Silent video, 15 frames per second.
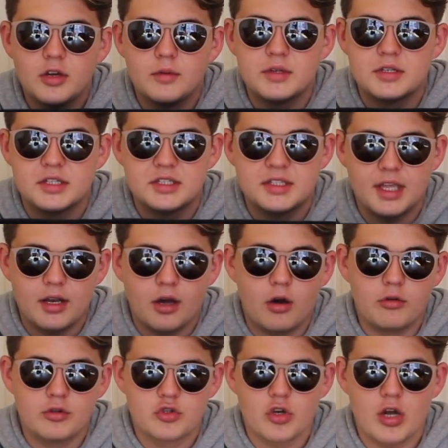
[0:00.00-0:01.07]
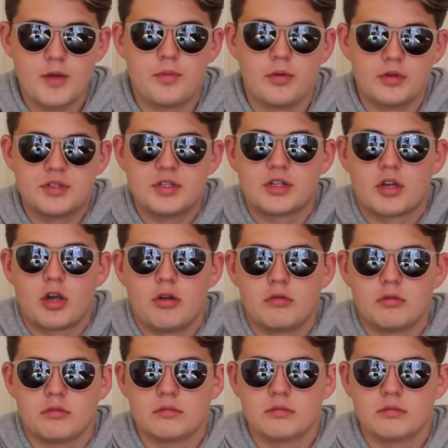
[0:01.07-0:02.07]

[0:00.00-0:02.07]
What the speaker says: which can then hold tripods that go